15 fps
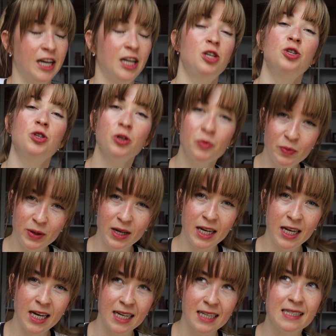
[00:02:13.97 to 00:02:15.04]
It should
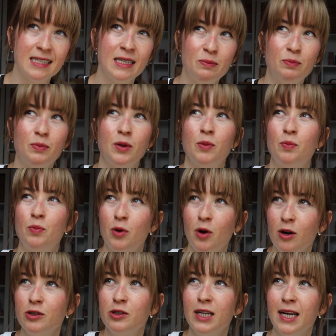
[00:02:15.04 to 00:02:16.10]
be a simple
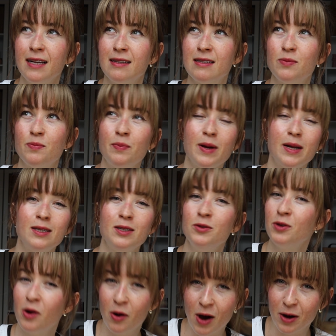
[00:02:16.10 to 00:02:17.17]
project, but you
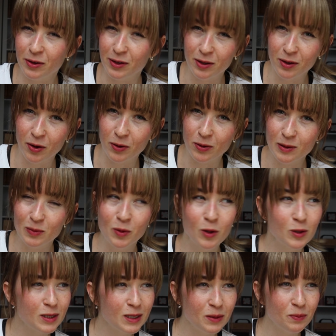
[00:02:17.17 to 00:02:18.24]
know how it goes.
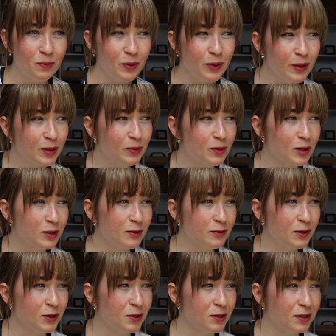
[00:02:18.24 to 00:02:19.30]
More simple, the more
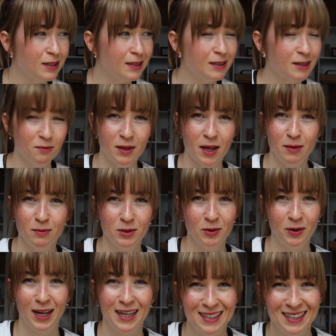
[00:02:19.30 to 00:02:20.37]
difficulty sometimes you get.